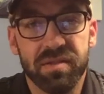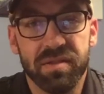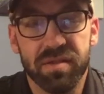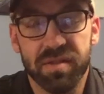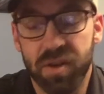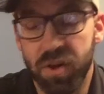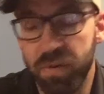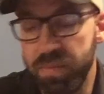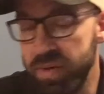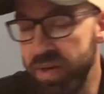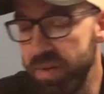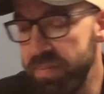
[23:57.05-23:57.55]

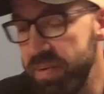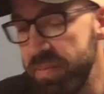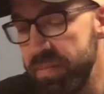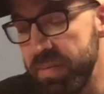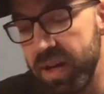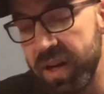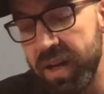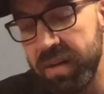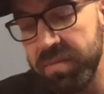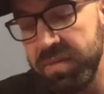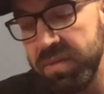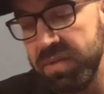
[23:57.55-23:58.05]
Open up your
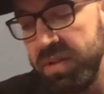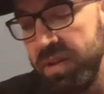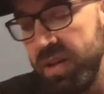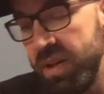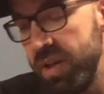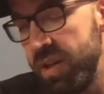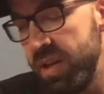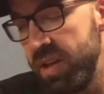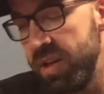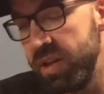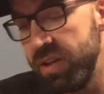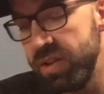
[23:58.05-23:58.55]
Bible,
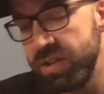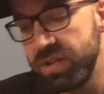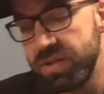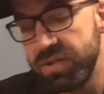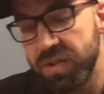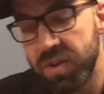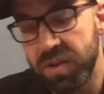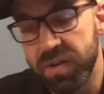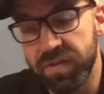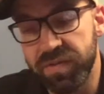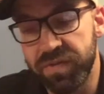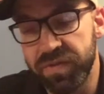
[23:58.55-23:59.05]

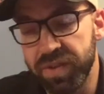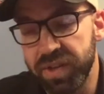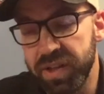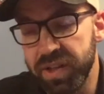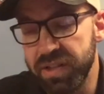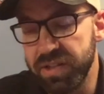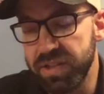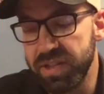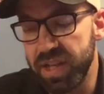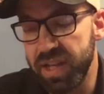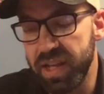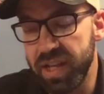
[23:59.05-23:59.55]
start
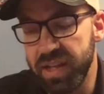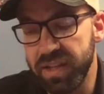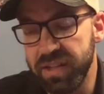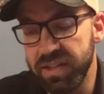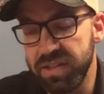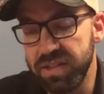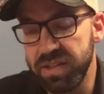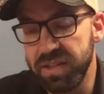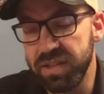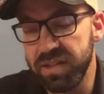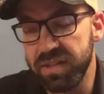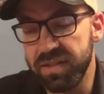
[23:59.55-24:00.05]
fresh, and
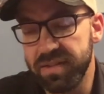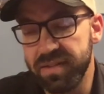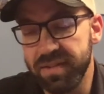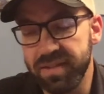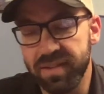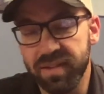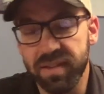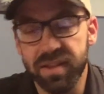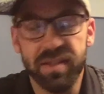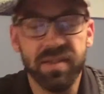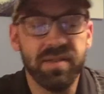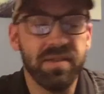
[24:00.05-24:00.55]
just
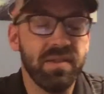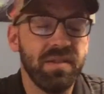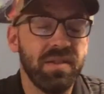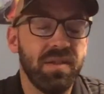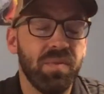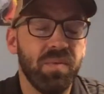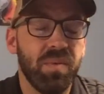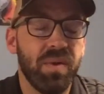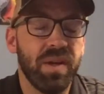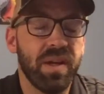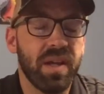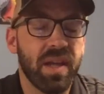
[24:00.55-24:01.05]
listen to
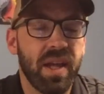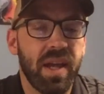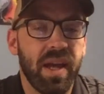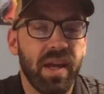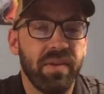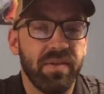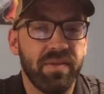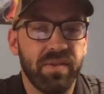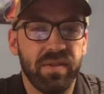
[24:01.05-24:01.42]
what he has to